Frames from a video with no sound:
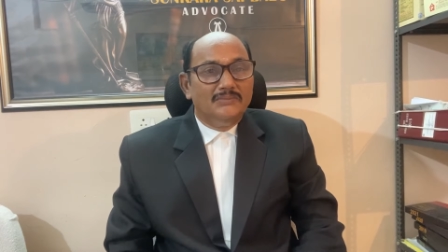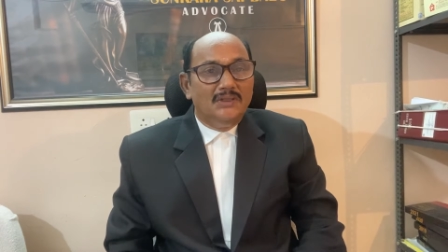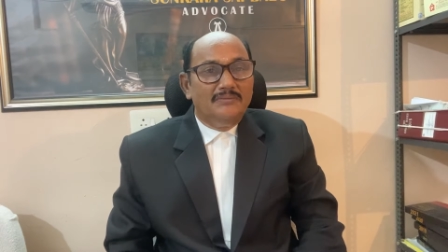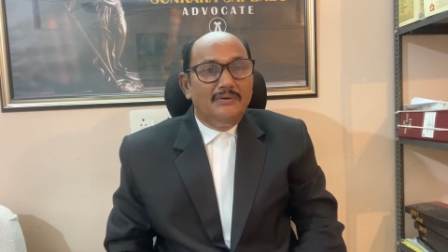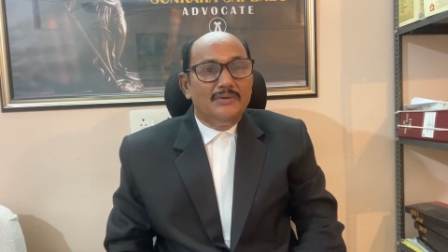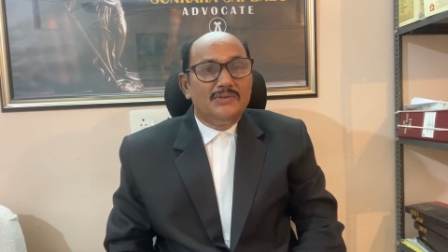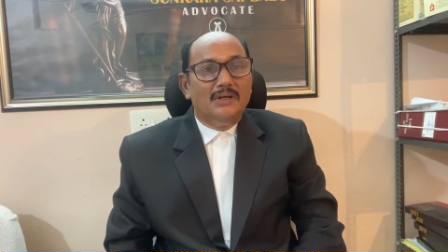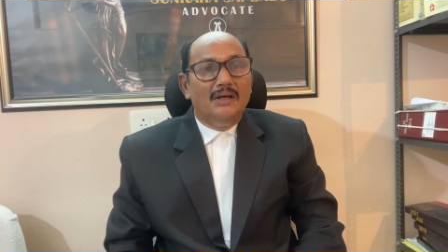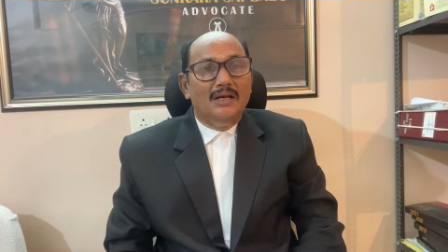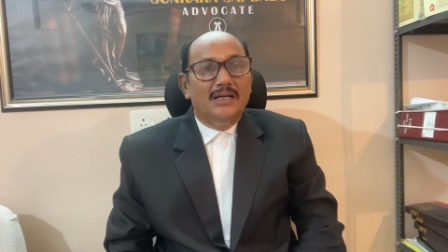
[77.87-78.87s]
Of course,
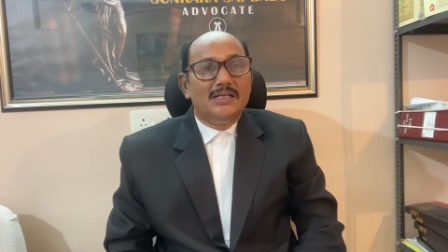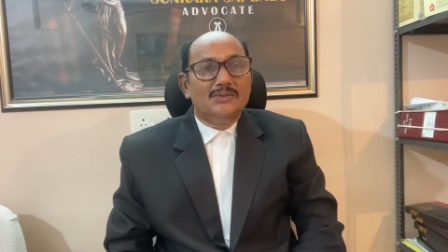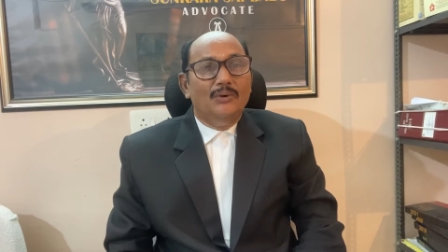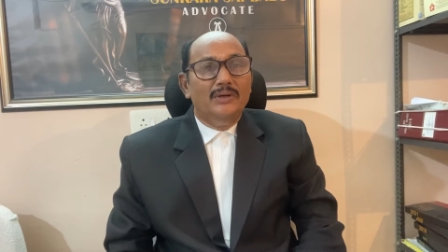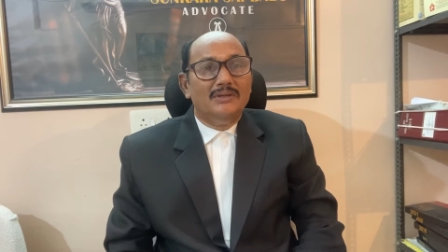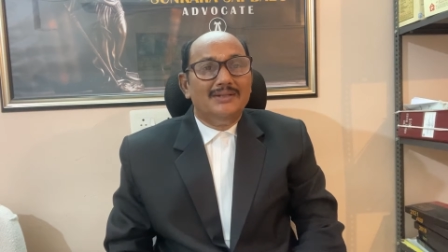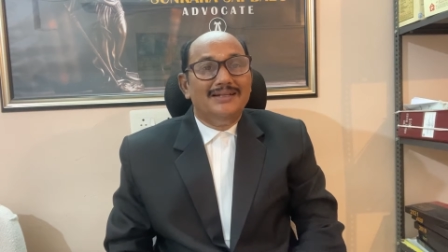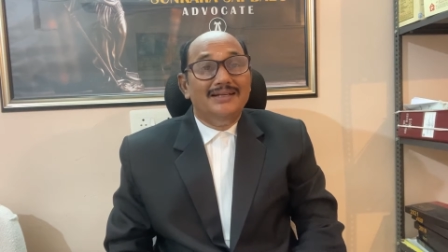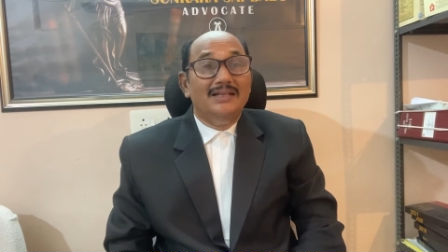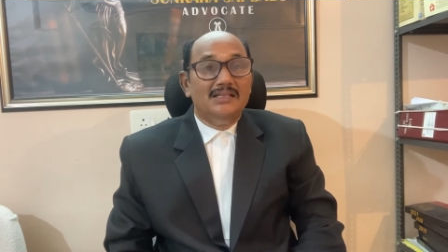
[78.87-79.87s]
uh, let us go into the
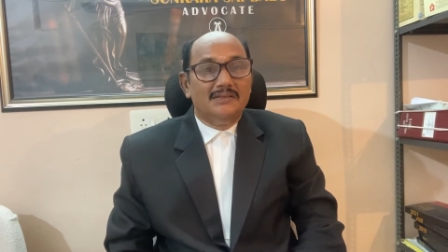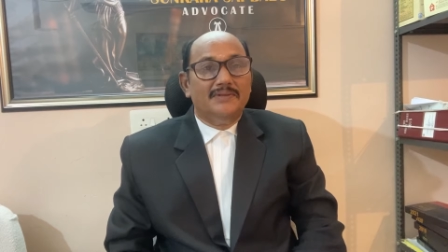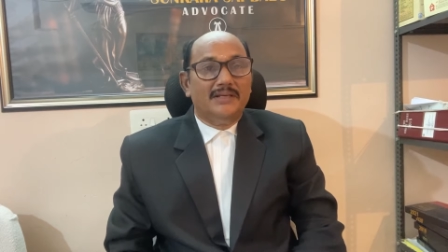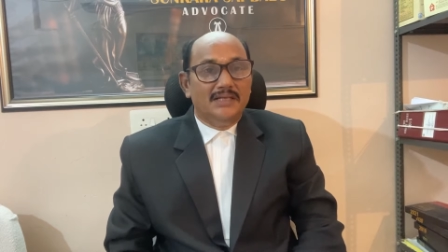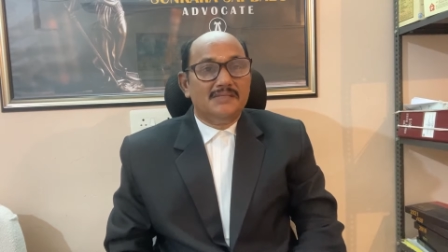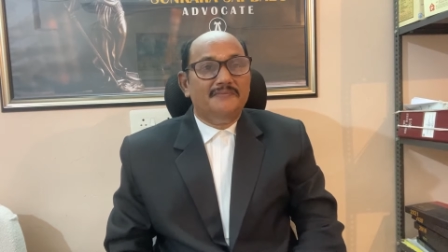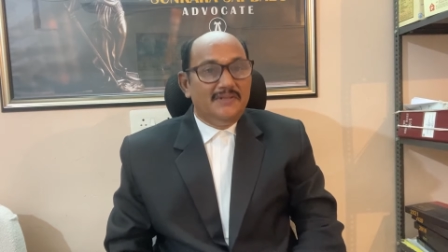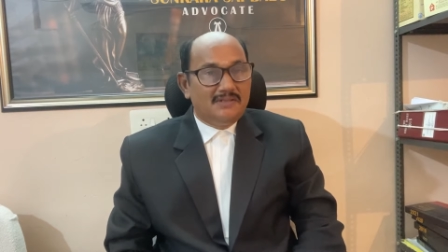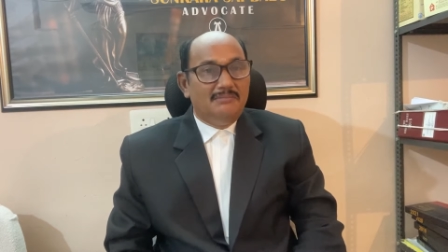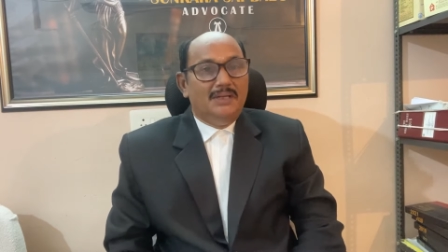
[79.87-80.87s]
details of the case
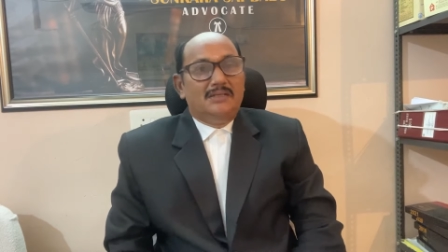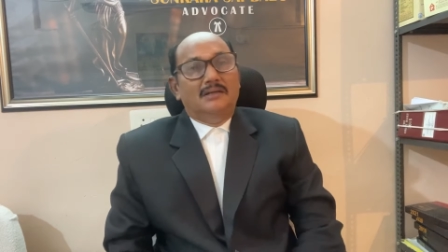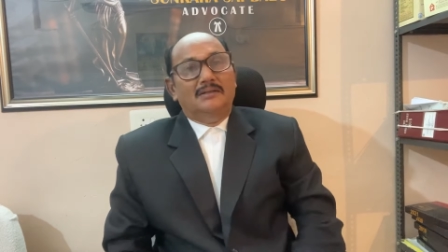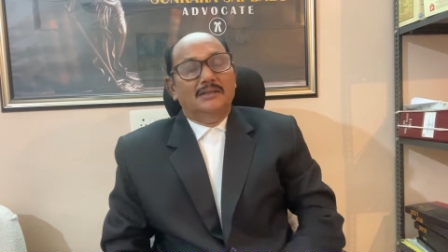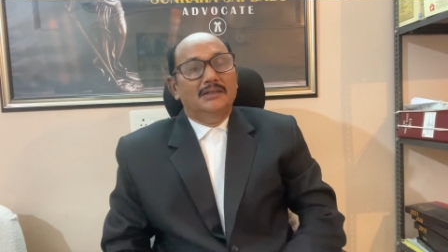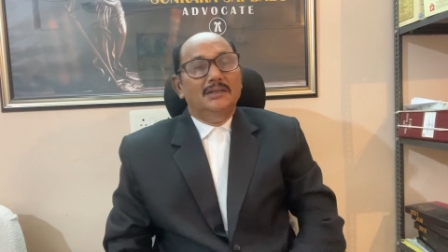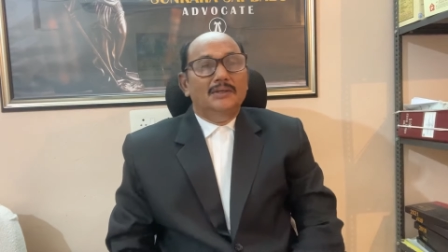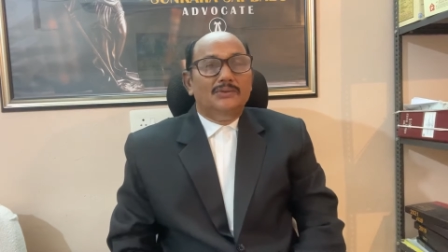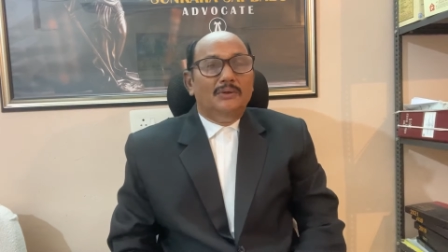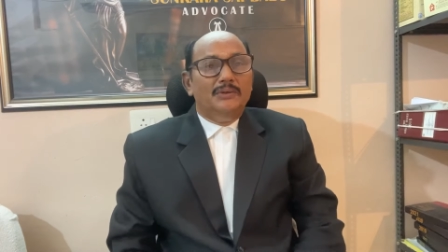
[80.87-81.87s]
first better.
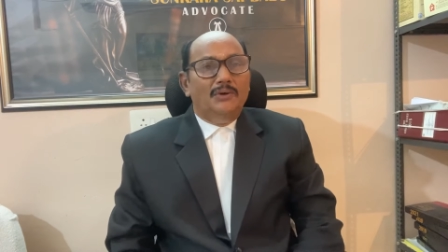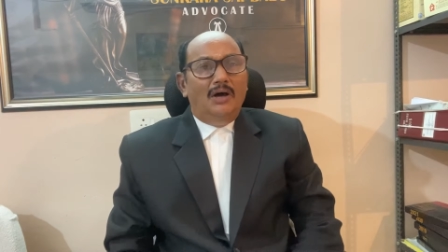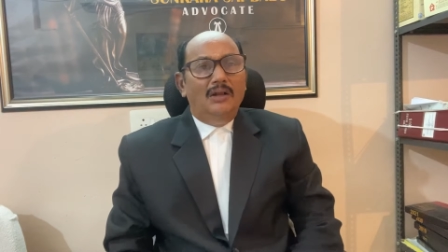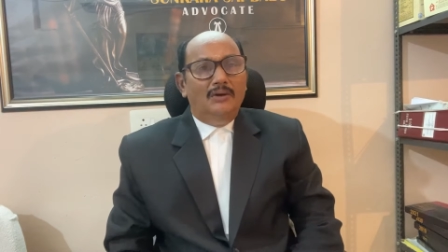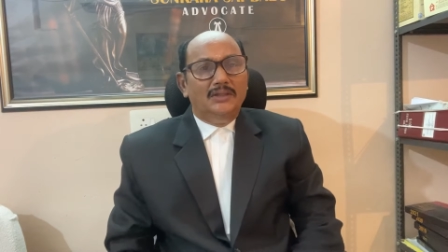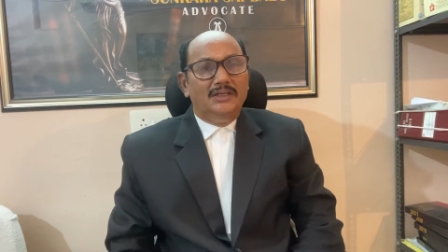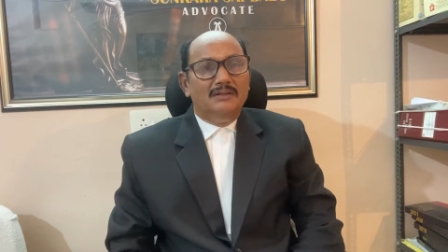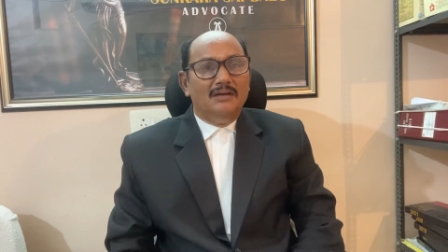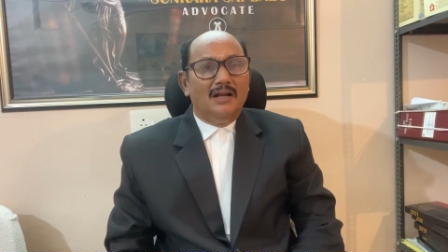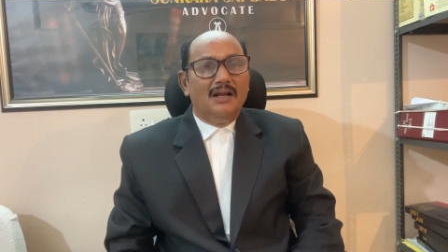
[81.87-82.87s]
So you all know that
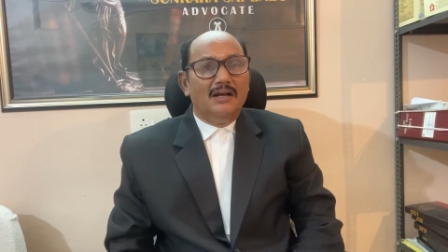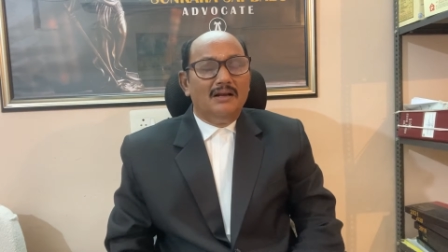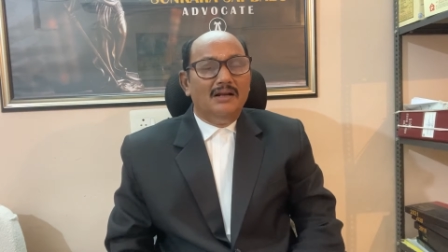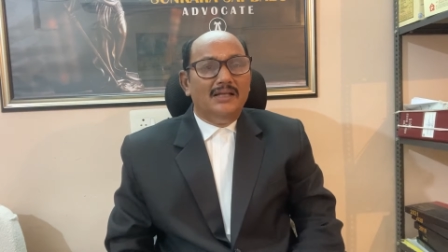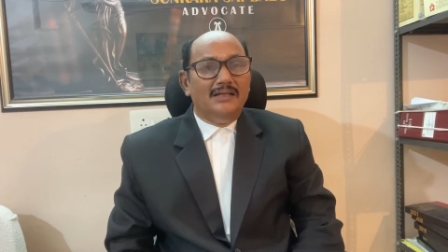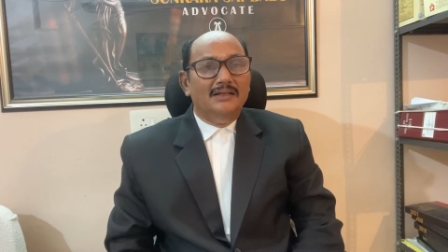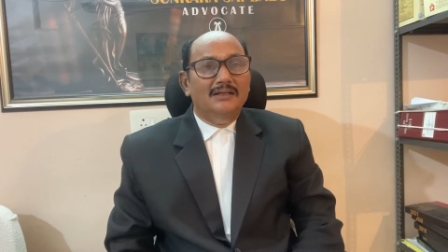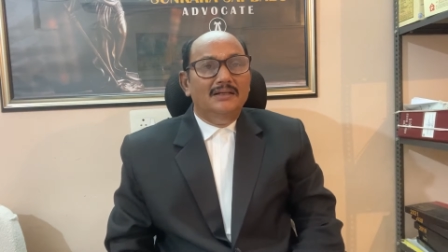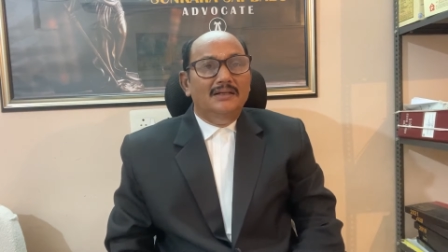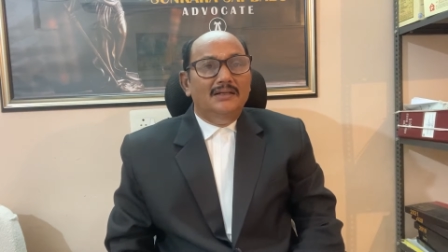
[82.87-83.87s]
Narayan Rane,
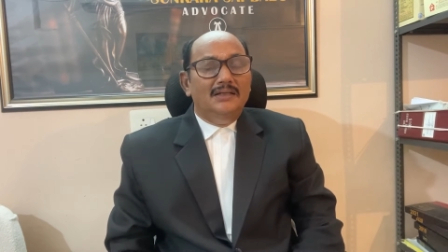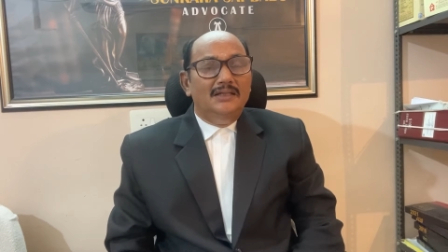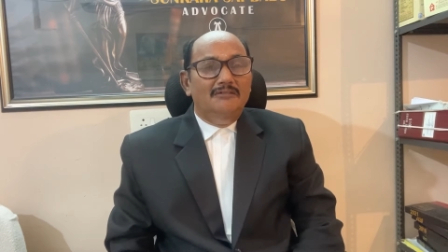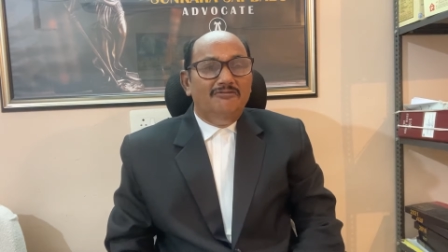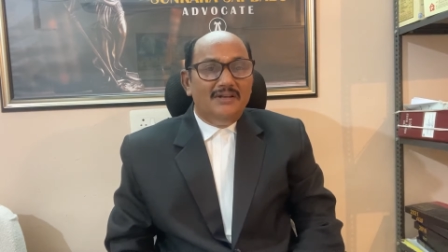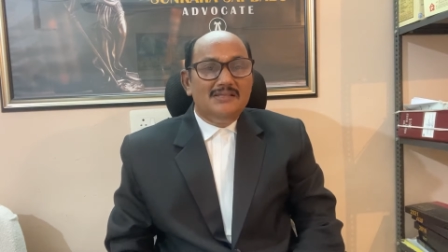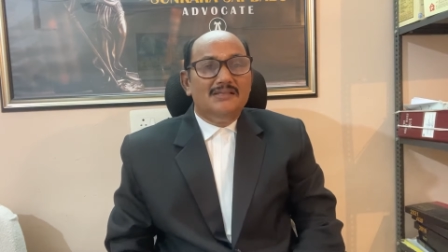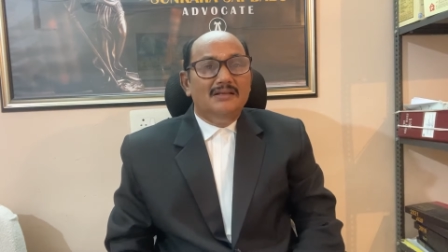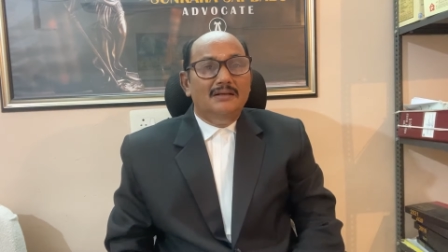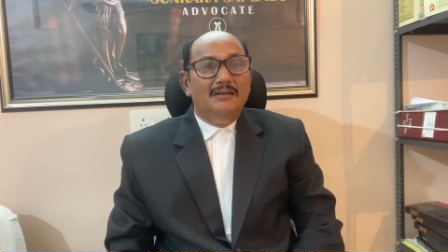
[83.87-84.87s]
he
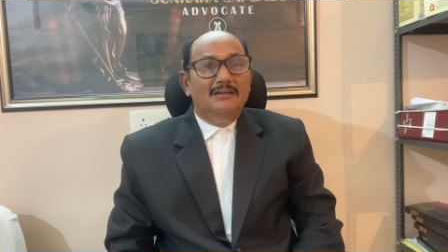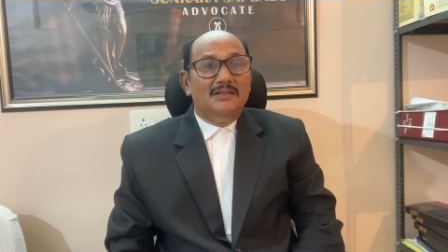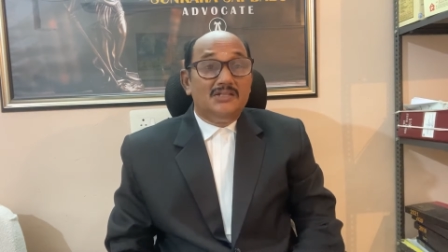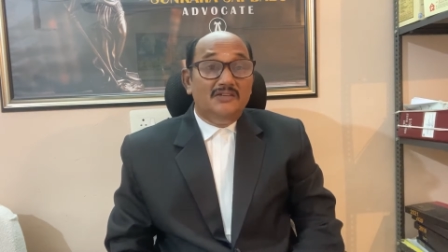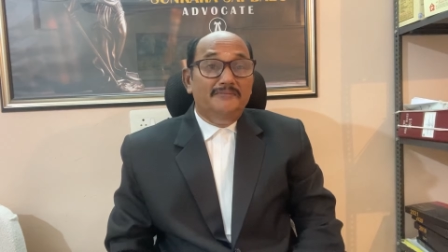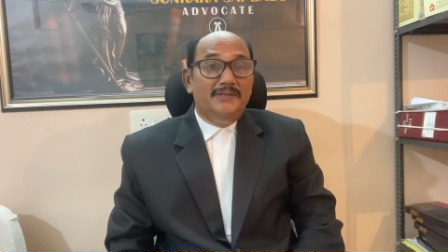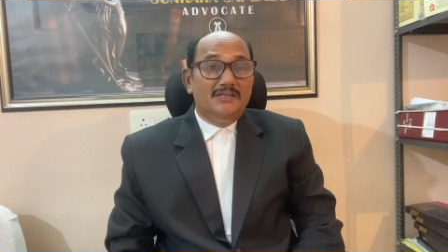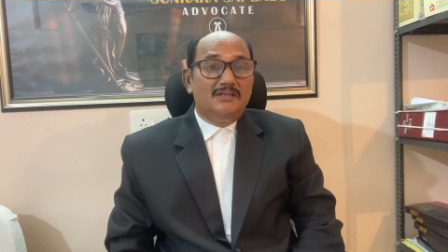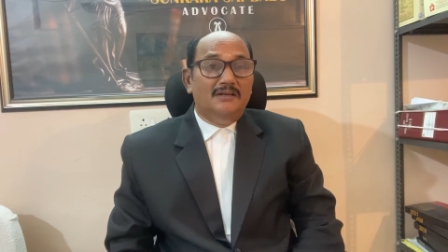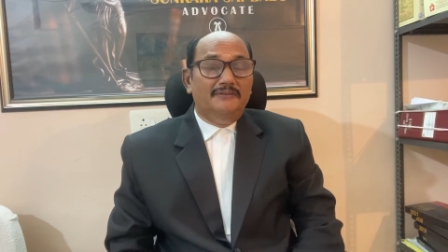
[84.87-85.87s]
was the Chief
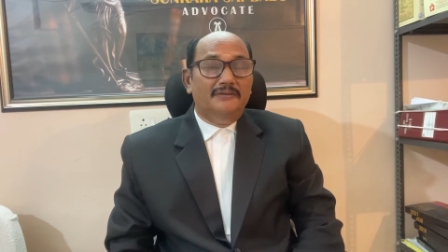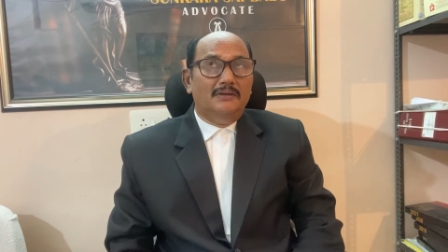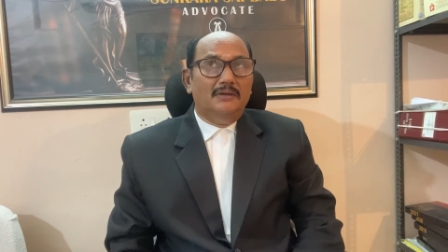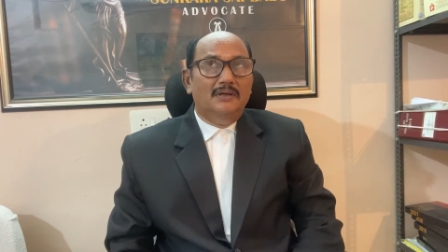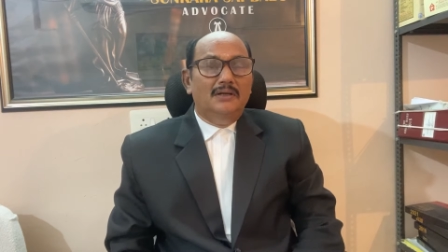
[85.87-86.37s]
Minister of uh,